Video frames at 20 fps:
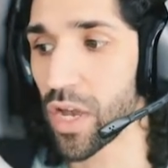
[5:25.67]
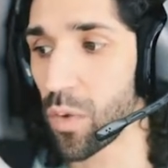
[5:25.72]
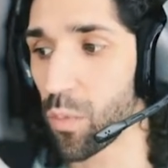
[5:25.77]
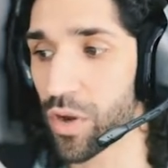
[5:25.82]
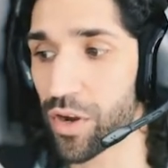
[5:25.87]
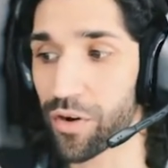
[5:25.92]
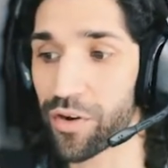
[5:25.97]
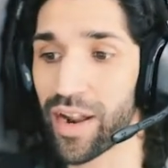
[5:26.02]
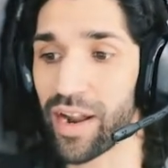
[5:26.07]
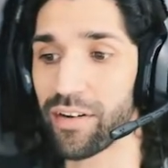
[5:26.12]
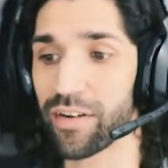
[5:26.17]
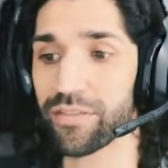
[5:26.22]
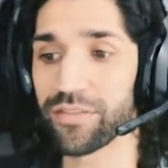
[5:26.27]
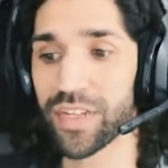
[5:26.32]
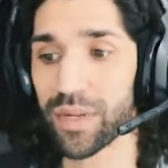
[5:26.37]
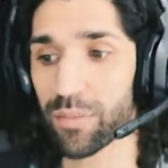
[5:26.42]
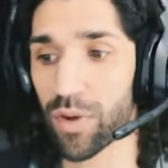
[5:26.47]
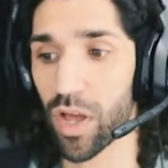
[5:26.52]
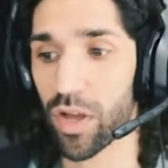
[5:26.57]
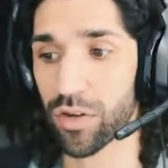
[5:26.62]
When you're in an area of
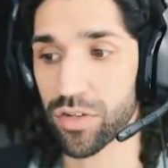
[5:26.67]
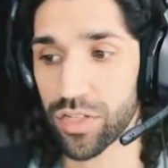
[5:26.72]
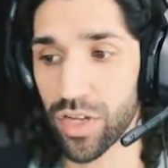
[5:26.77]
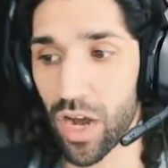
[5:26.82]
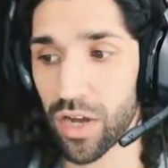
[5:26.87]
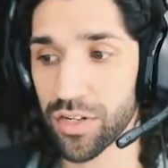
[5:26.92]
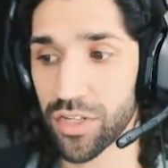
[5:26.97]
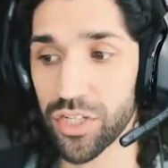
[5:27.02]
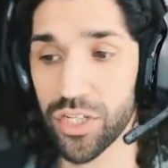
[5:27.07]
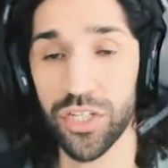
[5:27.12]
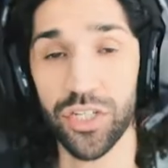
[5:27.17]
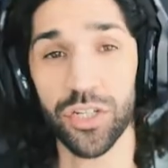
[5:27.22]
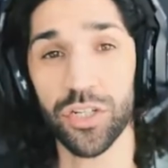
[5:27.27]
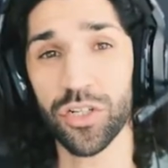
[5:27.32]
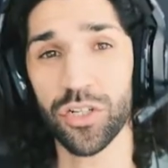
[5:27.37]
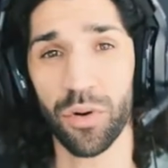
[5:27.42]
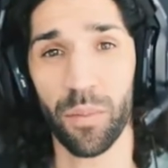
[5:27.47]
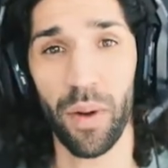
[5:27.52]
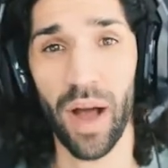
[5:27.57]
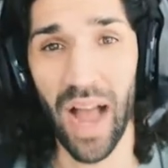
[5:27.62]
dim light or darkness, you can
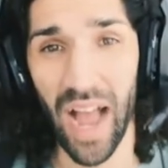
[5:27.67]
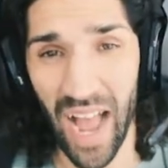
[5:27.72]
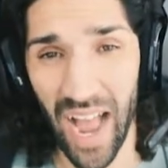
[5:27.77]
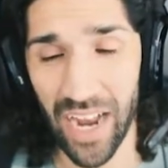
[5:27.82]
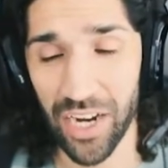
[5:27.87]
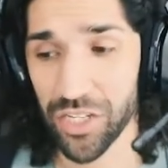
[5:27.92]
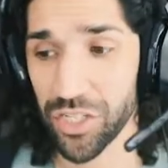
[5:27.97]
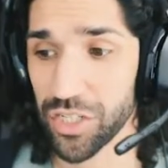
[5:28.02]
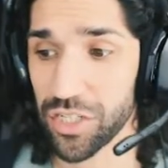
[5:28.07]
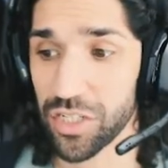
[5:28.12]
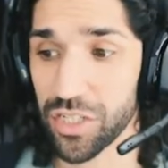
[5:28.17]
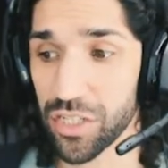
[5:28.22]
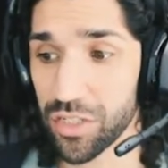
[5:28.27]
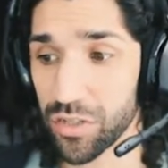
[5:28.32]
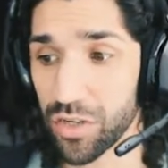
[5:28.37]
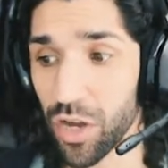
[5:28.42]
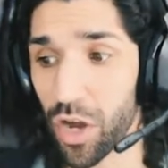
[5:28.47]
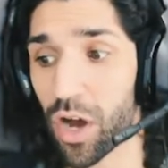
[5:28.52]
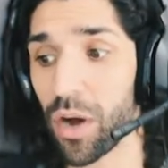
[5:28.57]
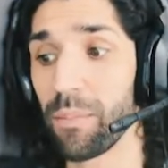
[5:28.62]
use your action to
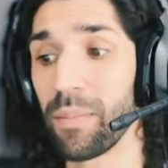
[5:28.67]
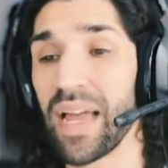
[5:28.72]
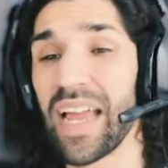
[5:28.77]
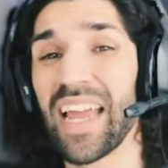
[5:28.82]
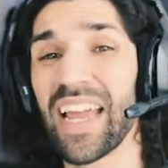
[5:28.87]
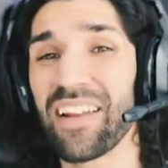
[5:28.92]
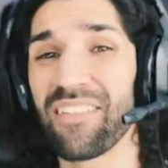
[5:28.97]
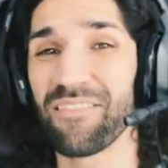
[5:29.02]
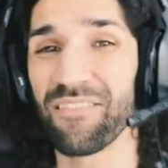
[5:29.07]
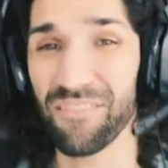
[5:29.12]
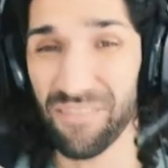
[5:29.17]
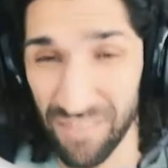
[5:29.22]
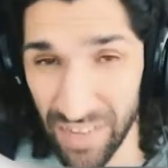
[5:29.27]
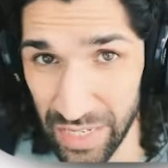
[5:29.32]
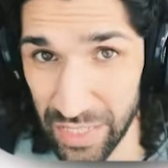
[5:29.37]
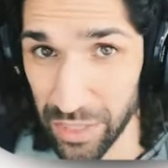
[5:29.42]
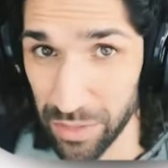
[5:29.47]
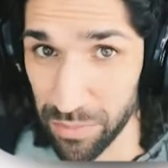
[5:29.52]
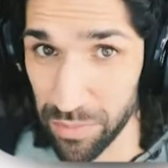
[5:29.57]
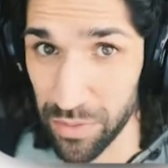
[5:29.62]
become
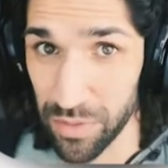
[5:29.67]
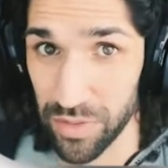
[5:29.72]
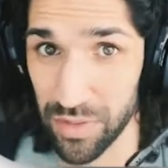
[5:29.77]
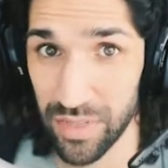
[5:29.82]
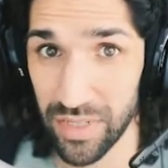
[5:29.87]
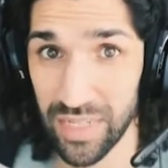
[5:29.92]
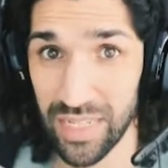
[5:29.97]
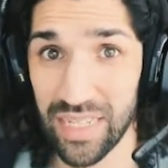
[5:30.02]
invisible.